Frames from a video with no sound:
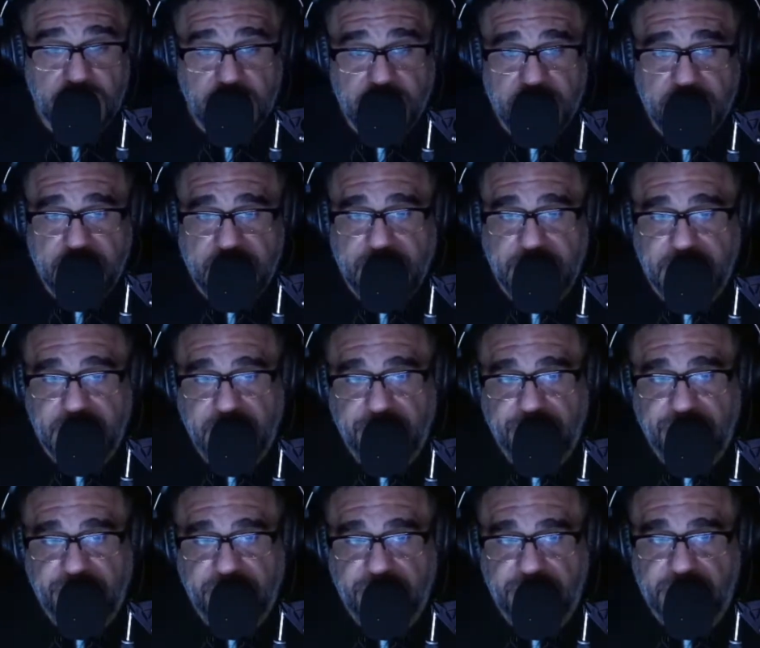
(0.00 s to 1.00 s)
And he pretty
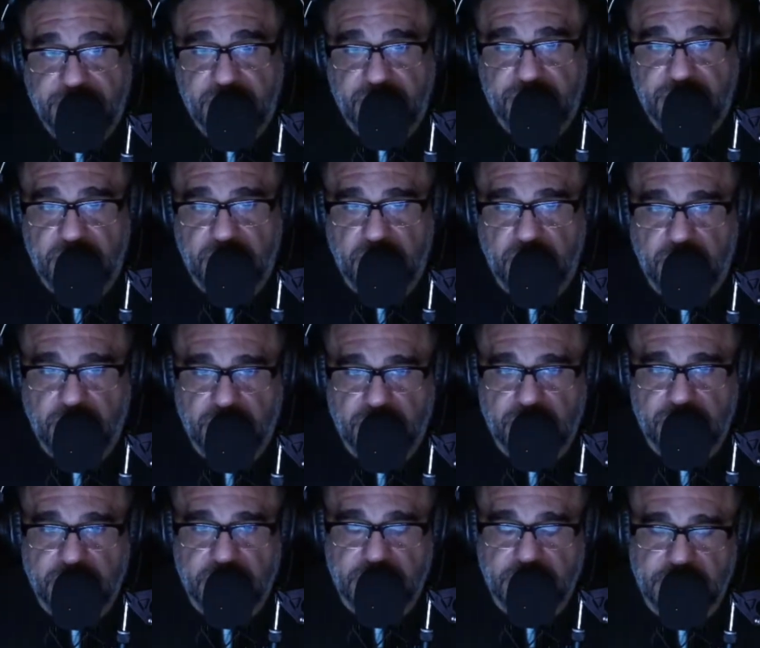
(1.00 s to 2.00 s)
much went through all those
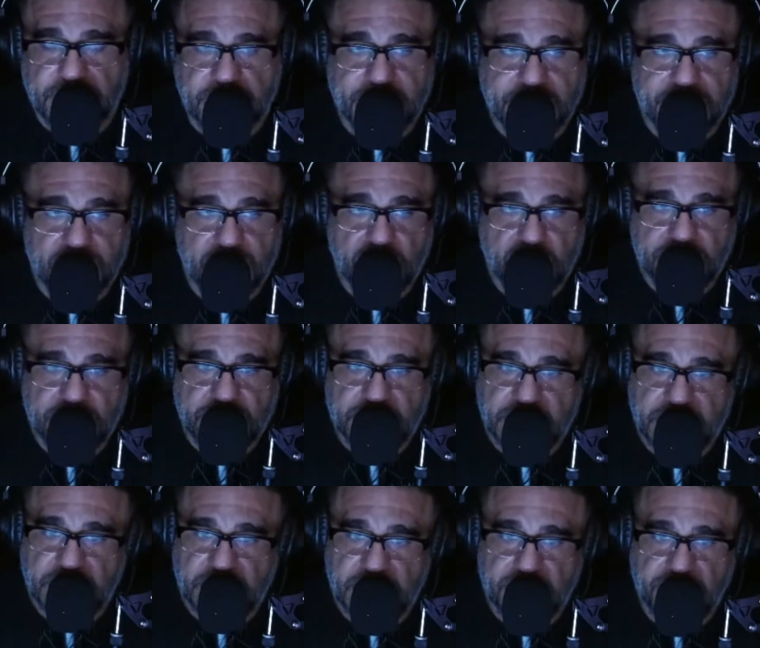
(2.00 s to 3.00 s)
things, and they tortured
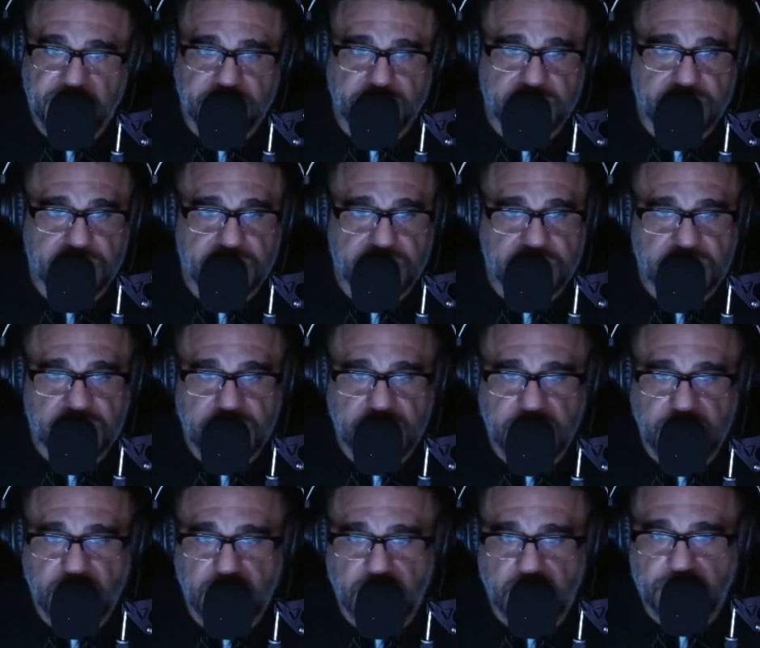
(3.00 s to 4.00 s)
him and,
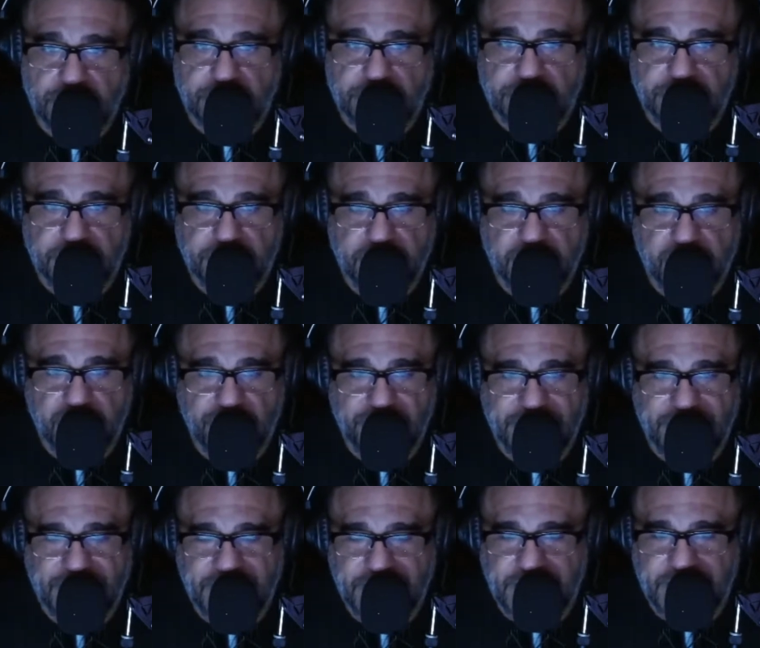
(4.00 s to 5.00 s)
put him through
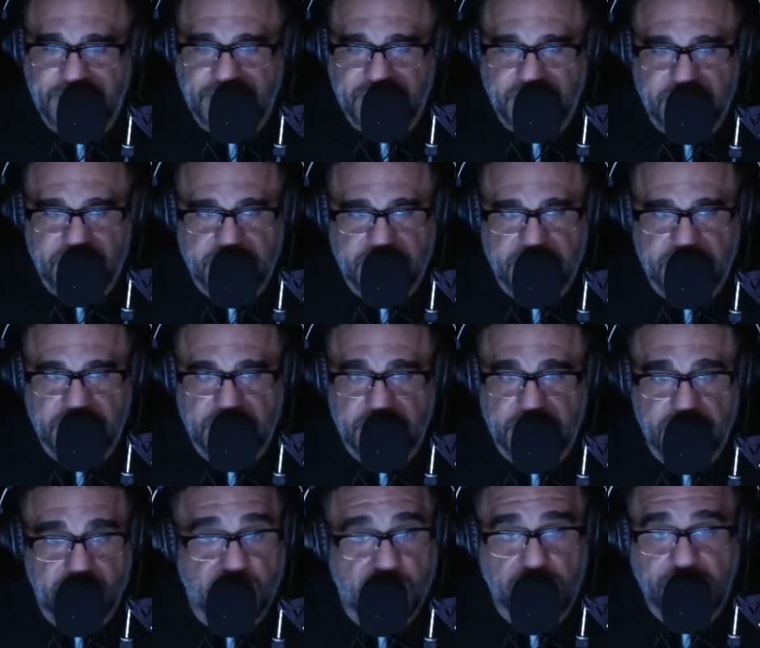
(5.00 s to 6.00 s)
radiation. And
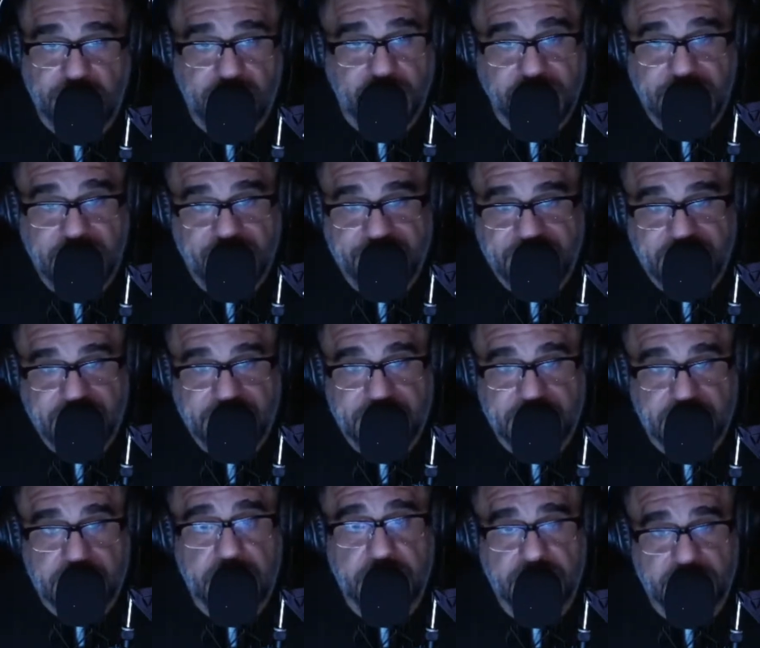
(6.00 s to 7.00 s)
no, he didn't have cancer.
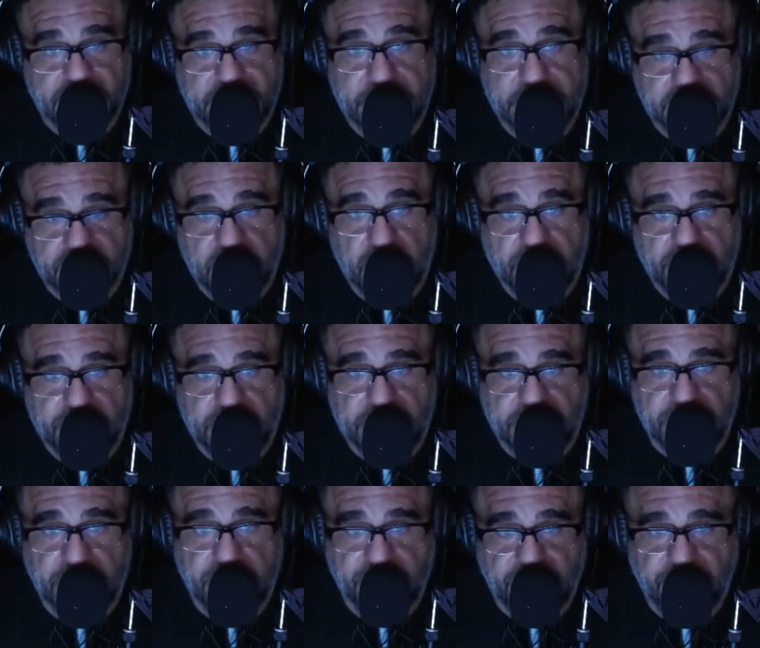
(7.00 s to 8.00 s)
They tortured him
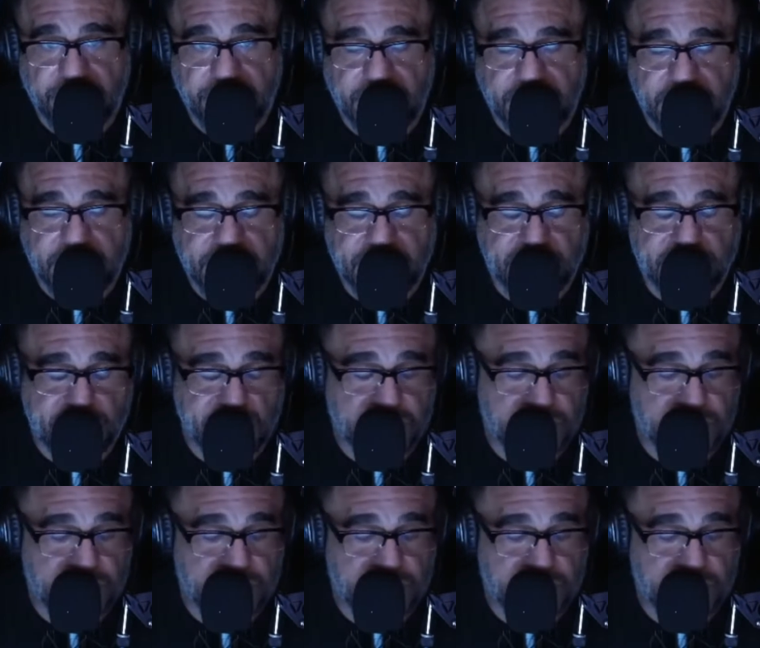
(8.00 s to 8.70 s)
with radiation.